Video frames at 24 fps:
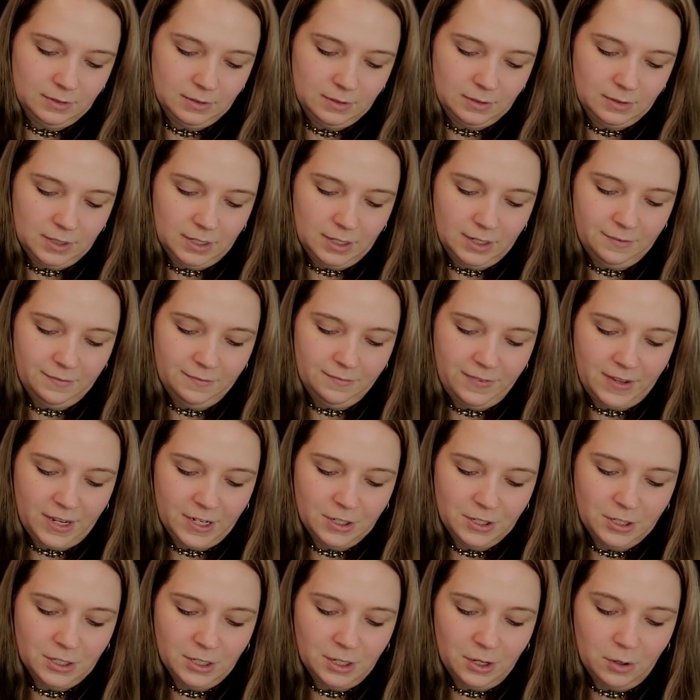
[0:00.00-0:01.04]
Their
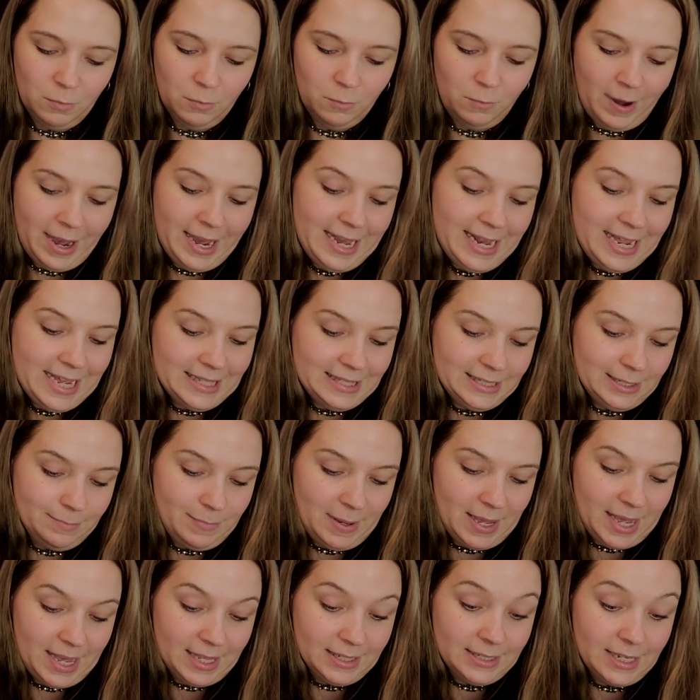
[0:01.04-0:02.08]
Facial Radiance
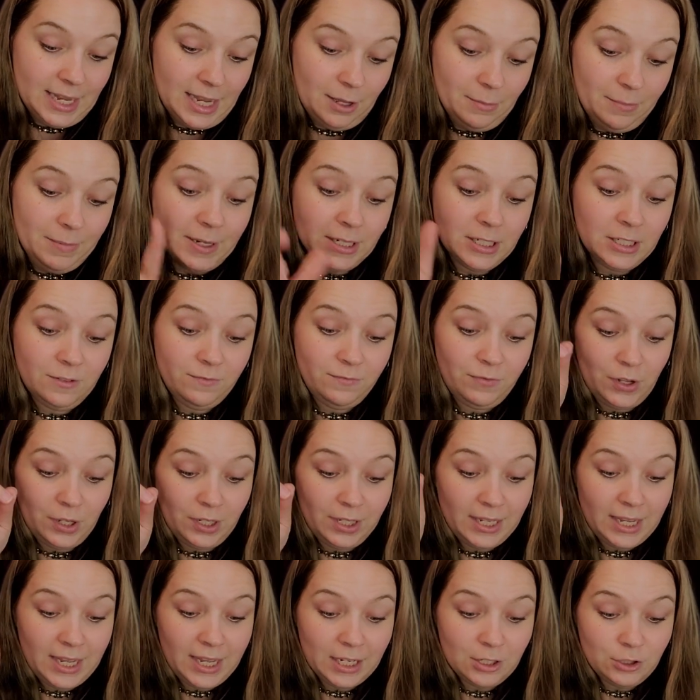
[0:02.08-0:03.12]
Pads help
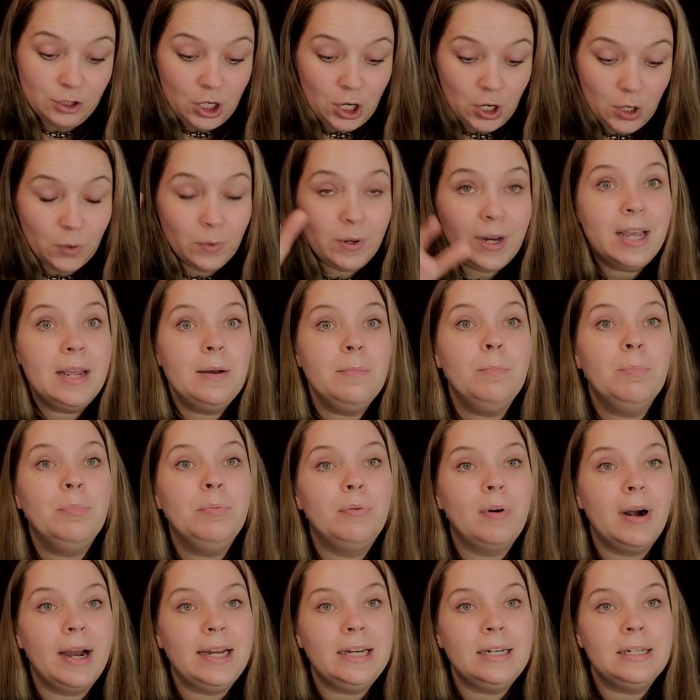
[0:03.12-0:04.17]
exfoliate, tone, and
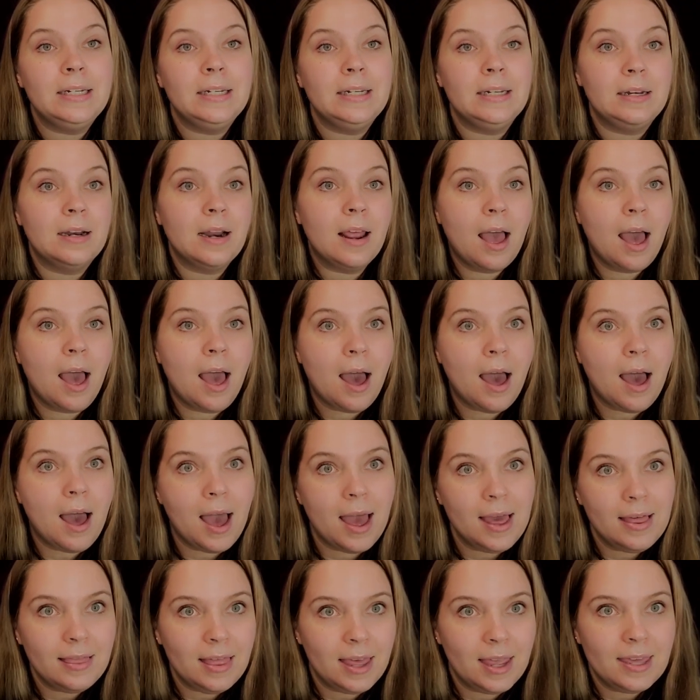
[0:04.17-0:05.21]
brighten.
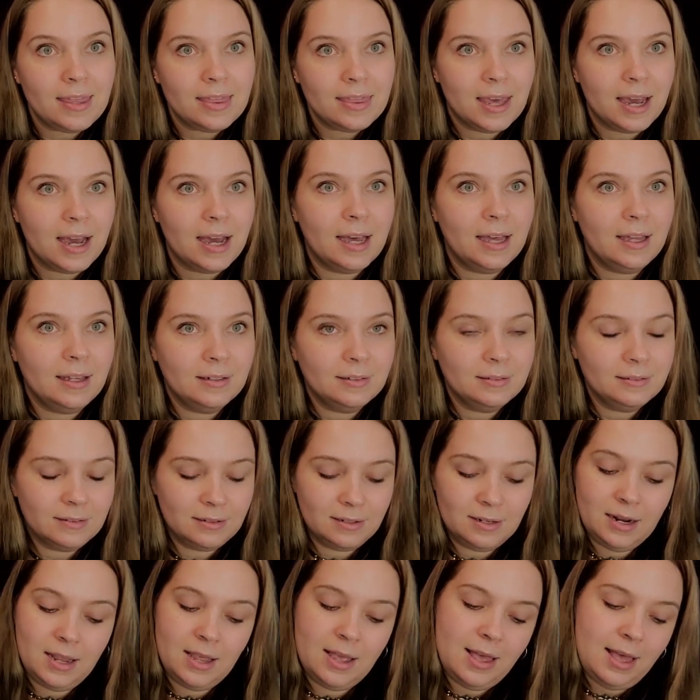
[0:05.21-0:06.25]
I like that.
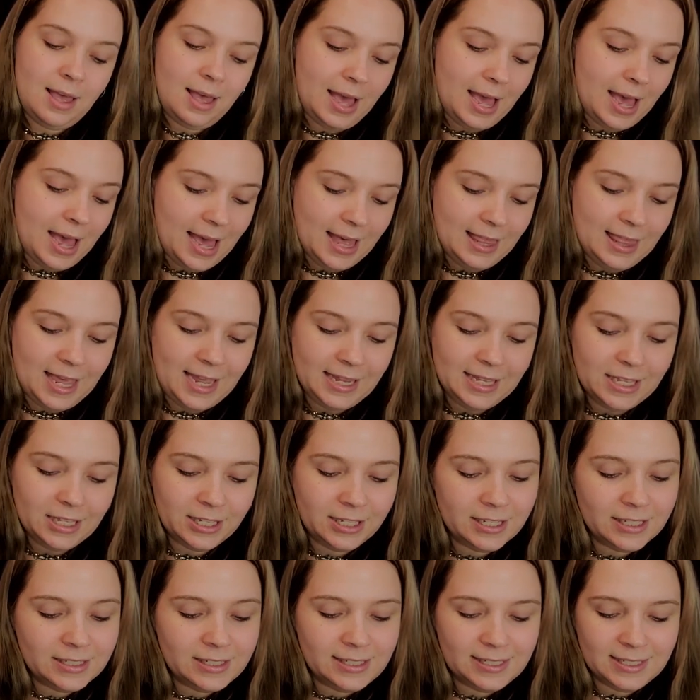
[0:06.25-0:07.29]
I like a
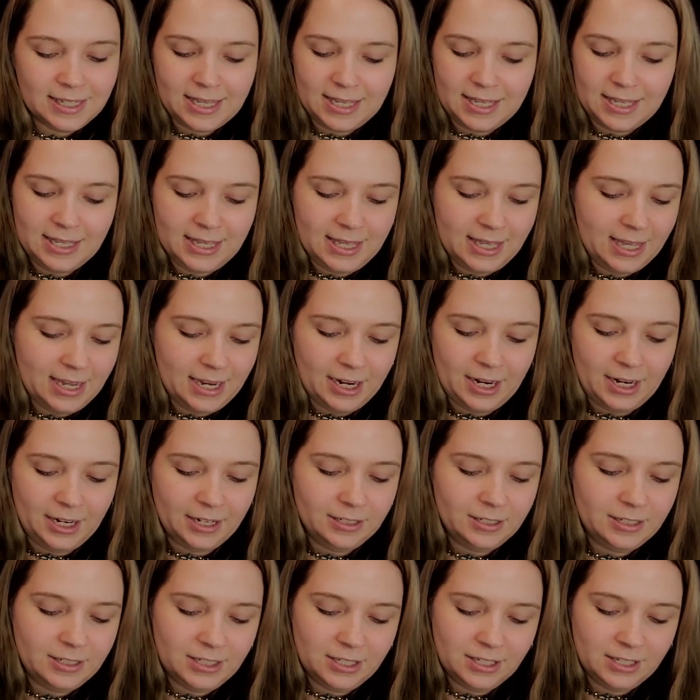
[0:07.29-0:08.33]
good skincare
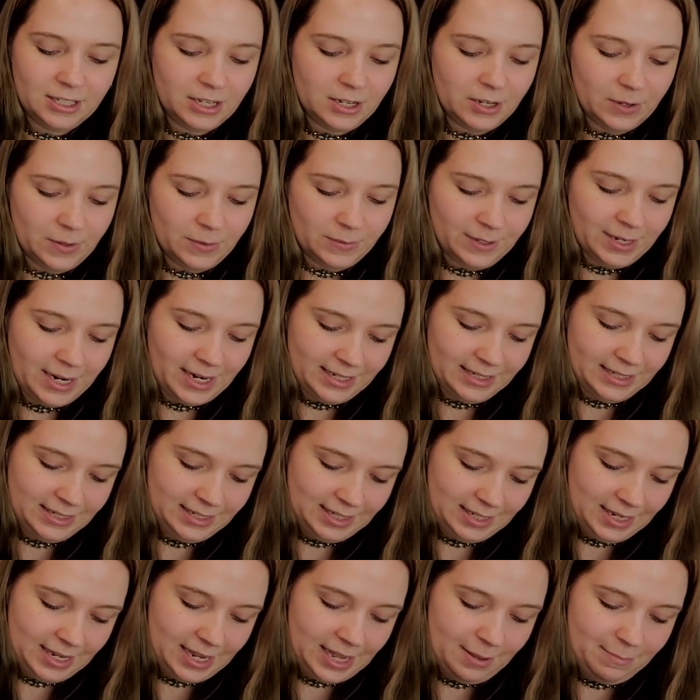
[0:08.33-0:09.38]
to go
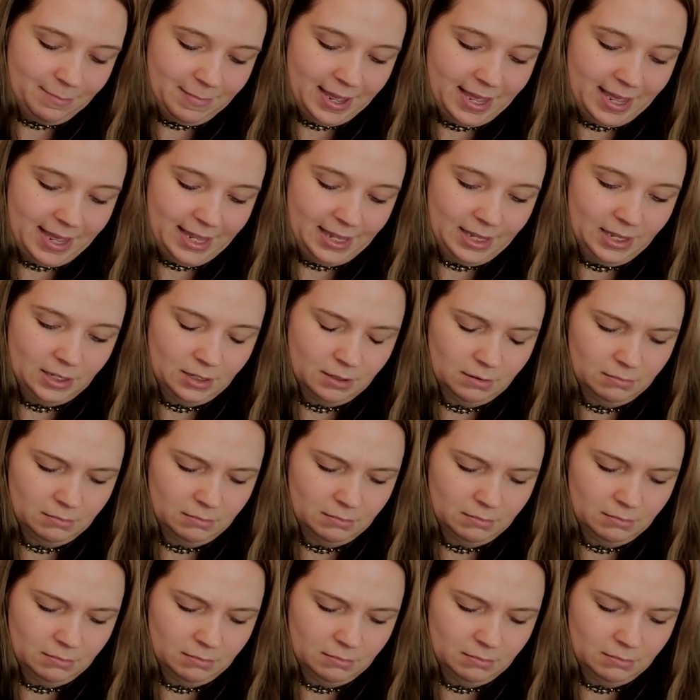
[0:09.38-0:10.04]
nicely on my